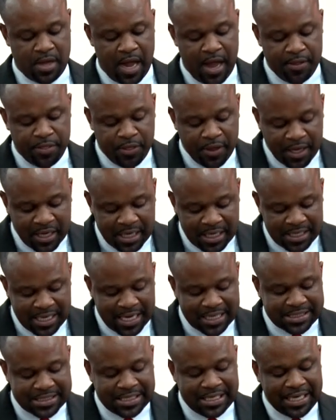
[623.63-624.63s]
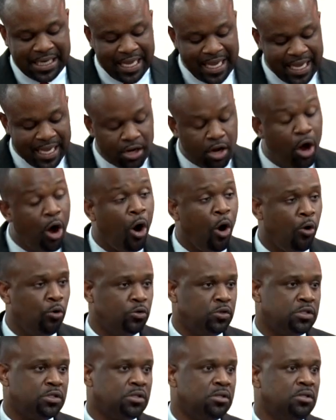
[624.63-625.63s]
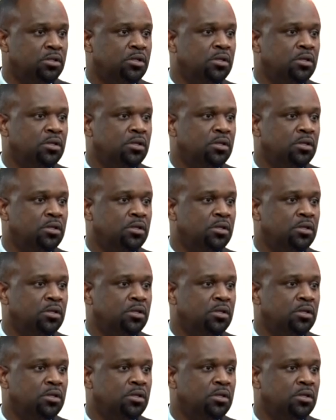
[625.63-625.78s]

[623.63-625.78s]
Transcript: I think it has laid out